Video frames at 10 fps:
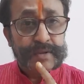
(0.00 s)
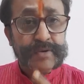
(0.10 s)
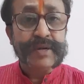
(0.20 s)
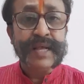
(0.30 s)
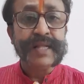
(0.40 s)

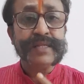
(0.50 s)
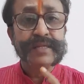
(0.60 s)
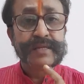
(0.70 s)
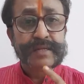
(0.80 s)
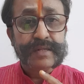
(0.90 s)
good
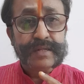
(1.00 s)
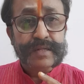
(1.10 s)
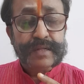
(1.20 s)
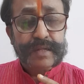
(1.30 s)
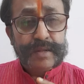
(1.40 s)
health,
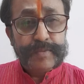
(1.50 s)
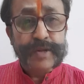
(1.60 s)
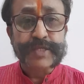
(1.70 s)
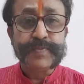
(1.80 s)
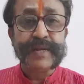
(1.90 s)

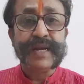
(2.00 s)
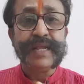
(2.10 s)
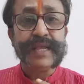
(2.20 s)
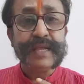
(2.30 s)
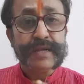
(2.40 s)

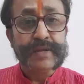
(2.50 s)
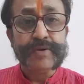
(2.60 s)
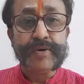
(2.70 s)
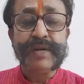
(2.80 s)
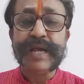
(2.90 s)
prosperity,
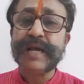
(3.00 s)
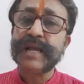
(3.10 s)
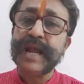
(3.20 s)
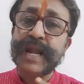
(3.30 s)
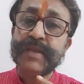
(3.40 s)
good
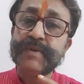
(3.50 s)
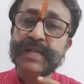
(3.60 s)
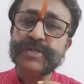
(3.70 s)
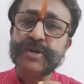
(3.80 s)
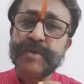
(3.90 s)
luck, and you will
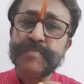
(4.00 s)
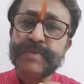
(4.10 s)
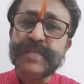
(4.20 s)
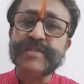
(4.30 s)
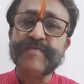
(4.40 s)
enjoy
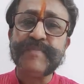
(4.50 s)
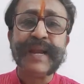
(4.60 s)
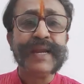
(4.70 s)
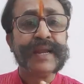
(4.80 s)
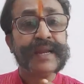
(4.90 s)
peace of
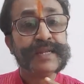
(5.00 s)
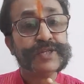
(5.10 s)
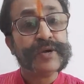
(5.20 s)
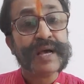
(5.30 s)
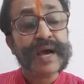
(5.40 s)
mind and
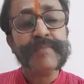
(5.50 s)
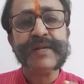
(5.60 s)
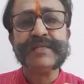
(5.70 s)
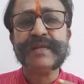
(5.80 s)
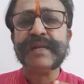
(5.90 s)
enjoy
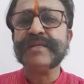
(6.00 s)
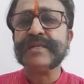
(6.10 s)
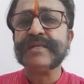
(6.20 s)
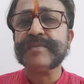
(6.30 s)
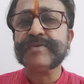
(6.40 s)
harmonious
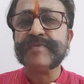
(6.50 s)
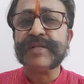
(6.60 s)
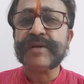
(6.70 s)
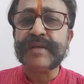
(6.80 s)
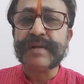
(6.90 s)
relationships
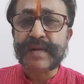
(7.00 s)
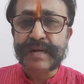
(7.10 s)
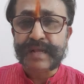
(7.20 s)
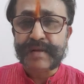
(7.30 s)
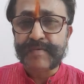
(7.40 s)
with your near
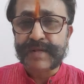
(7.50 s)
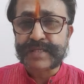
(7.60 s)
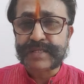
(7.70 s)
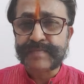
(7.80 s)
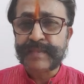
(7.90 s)
and dear
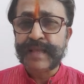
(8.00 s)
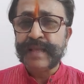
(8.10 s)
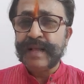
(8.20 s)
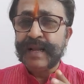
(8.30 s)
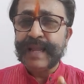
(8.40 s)
ones.
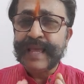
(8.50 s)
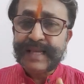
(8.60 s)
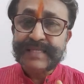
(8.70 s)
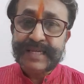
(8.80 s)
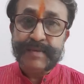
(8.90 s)
Like
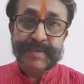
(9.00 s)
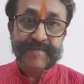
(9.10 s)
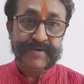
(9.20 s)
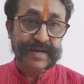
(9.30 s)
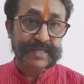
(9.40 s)
I said, my
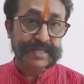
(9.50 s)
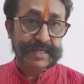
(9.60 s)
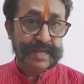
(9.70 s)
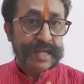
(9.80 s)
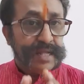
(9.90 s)
friends,
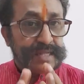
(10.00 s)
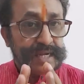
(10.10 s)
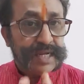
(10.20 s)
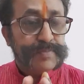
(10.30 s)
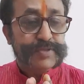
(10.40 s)
the
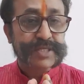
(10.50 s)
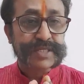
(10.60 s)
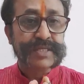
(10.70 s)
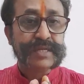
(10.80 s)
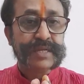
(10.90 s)
tips,